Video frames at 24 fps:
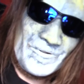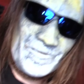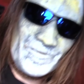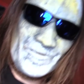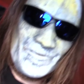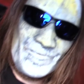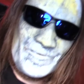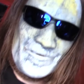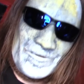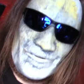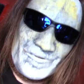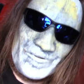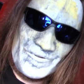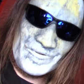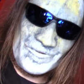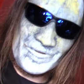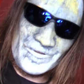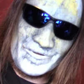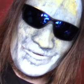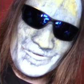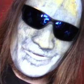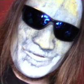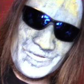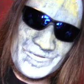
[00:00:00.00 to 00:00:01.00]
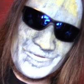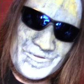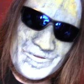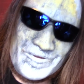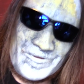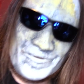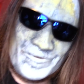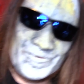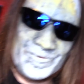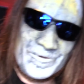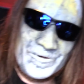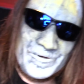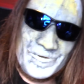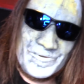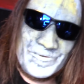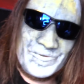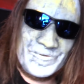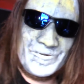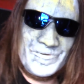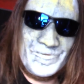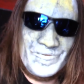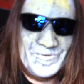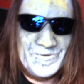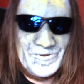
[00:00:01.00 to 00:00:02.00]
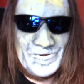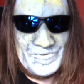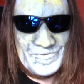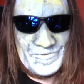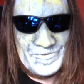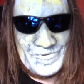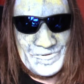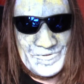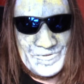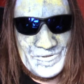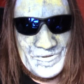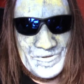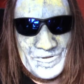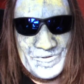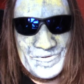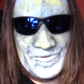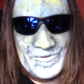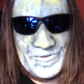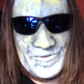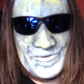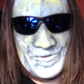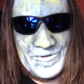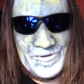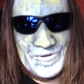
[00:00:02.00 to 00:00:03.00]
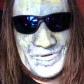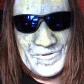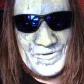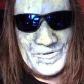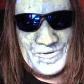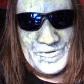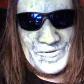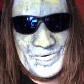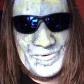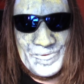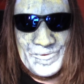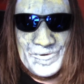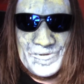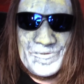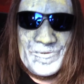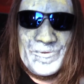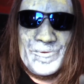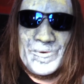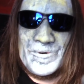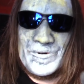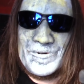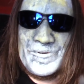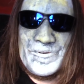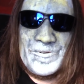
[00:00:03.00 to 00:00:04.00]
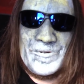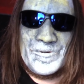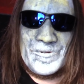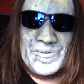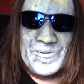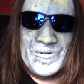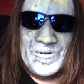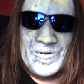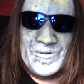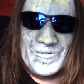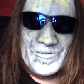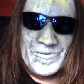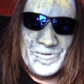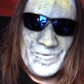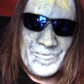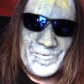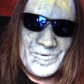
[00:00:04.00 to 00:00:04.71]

that makes a channel like that grow so fast in today's society? What are your thoughts? Let me